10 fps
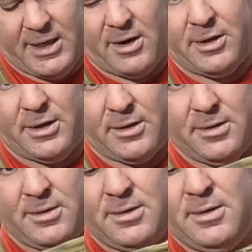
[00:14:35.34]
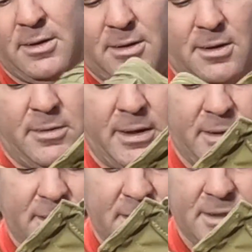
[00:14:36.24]
out in it. All right,
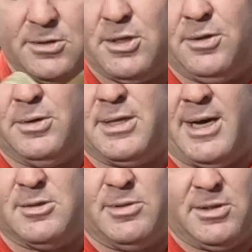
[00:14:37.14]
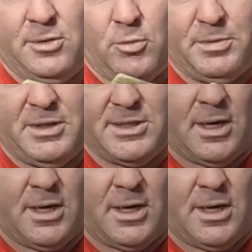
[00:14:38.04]
this has those other attachments. So you open these